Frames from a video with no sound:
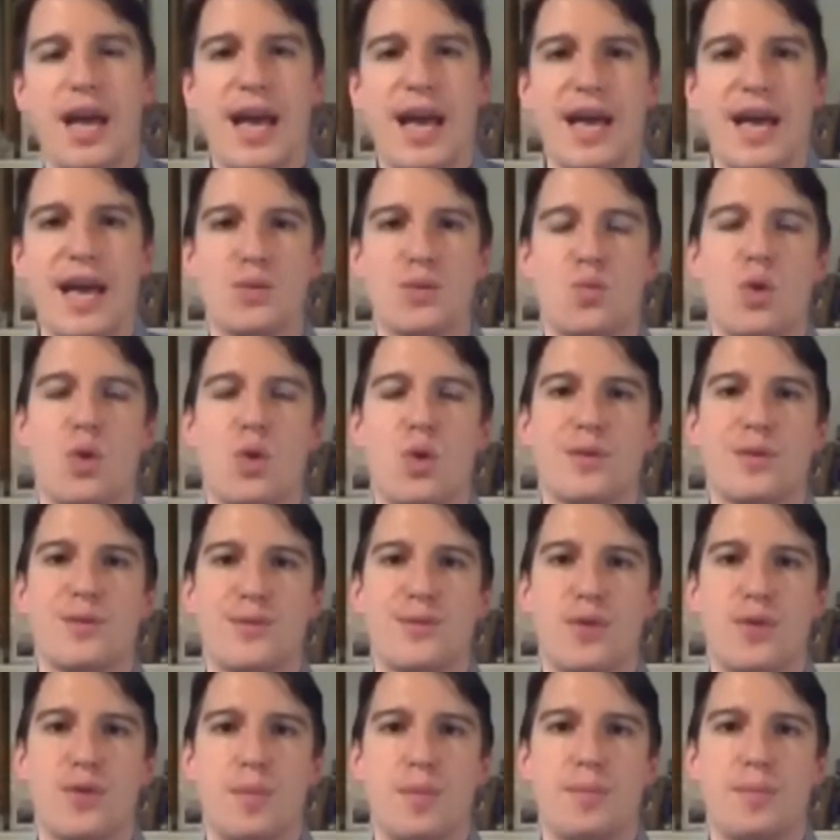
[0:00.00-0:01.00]
and one
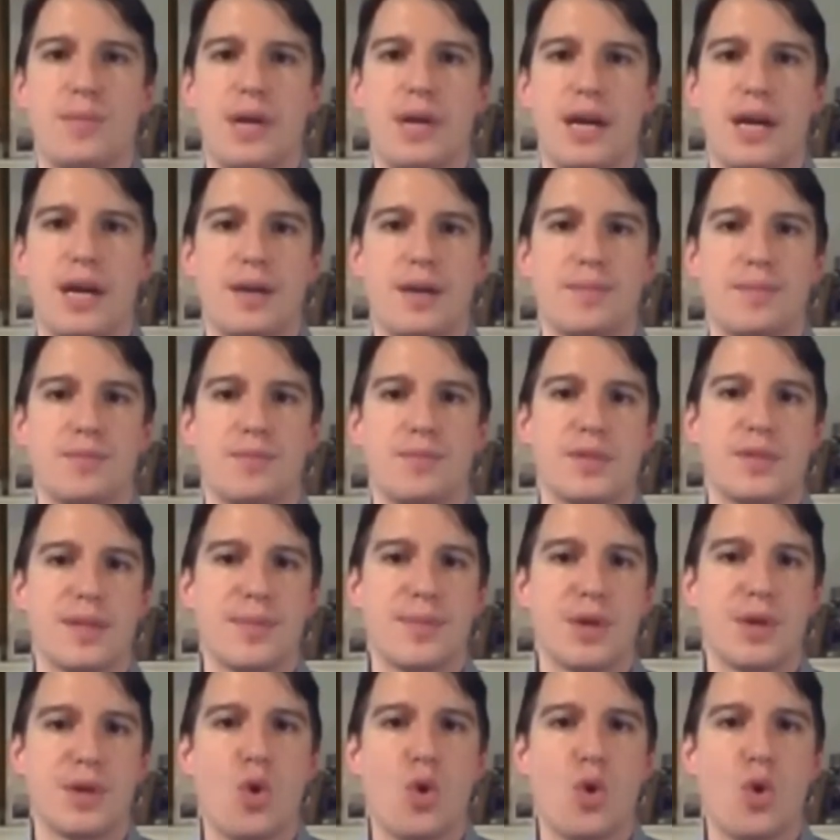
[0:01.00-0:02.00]
from
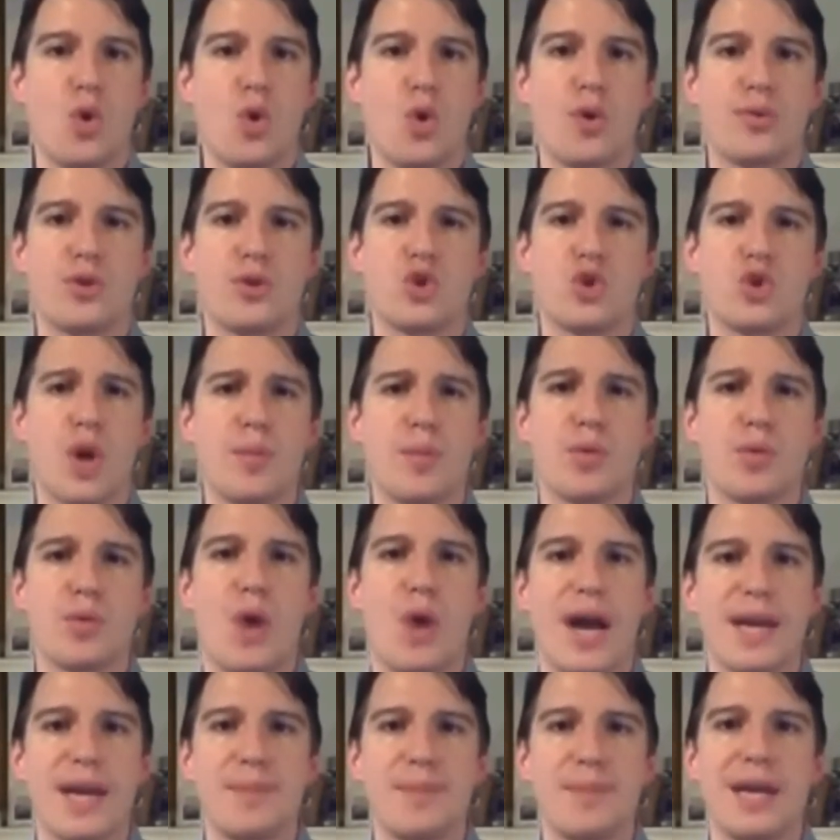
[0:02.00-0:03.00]
something called the German
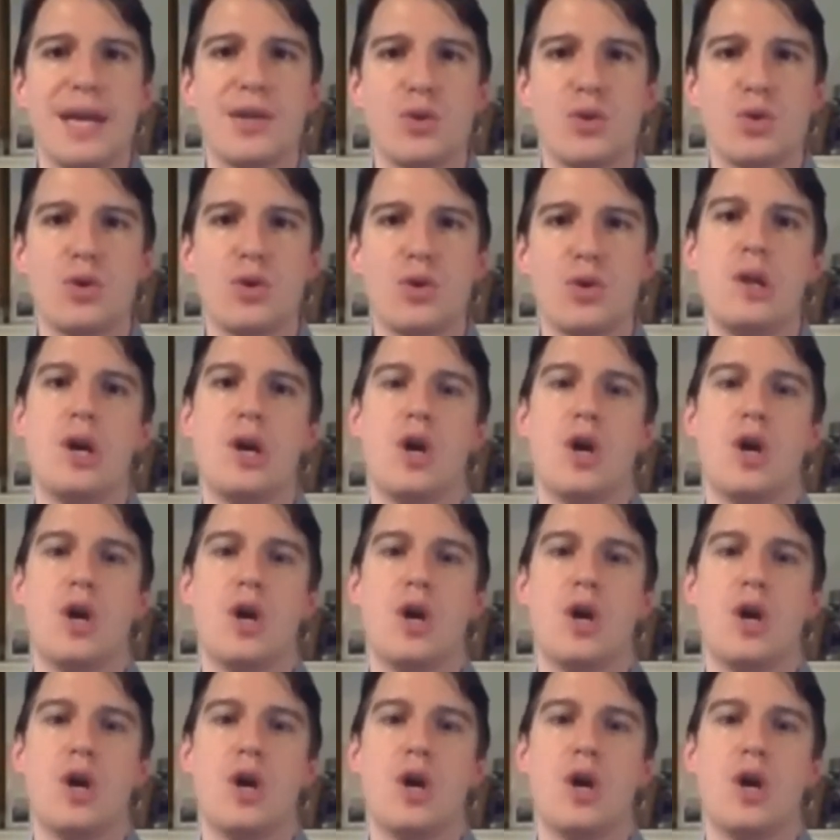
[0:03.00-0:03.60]
Wine Manual,